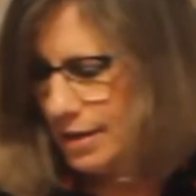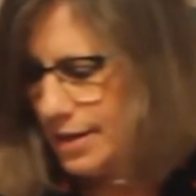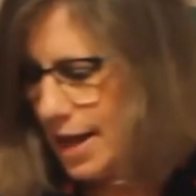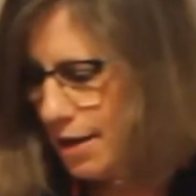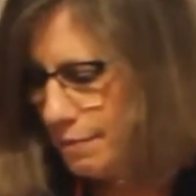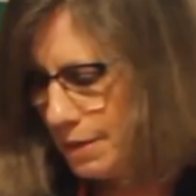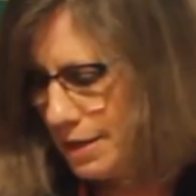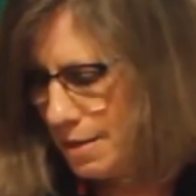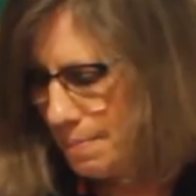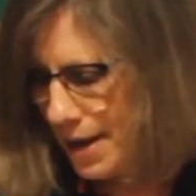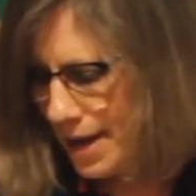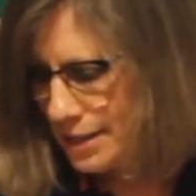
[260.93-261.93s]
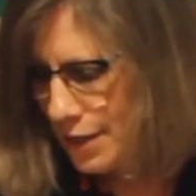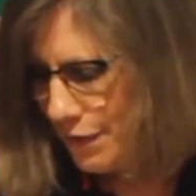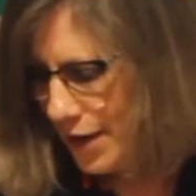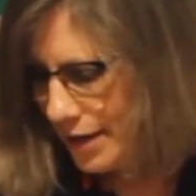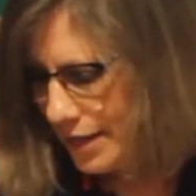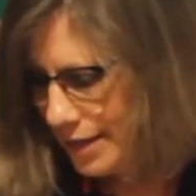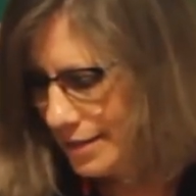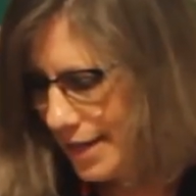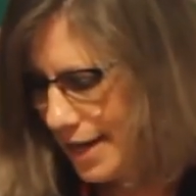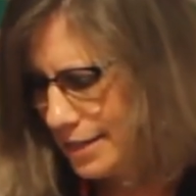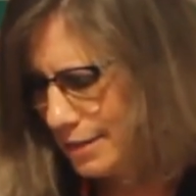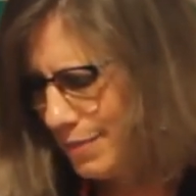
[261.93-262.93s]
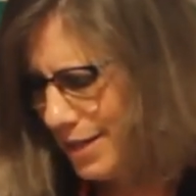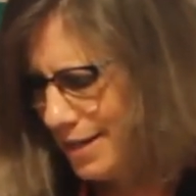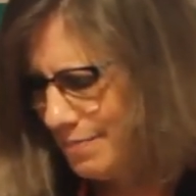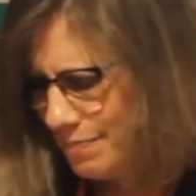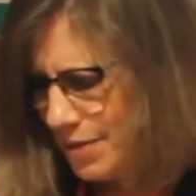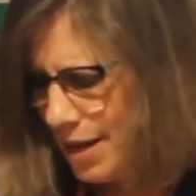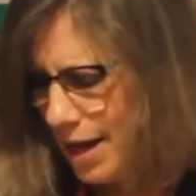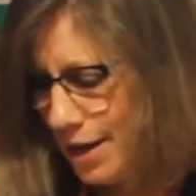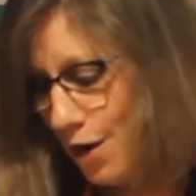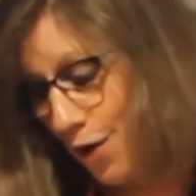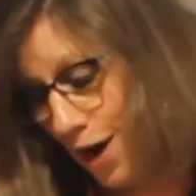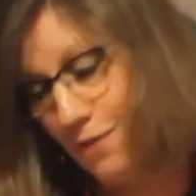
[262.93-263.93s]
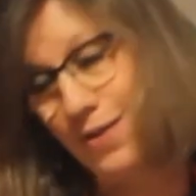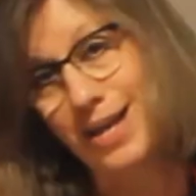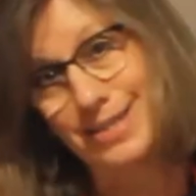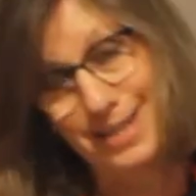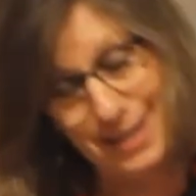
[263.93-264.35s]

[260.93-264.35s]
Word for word: Now, in the past, I've had kids ask me, and or I've asked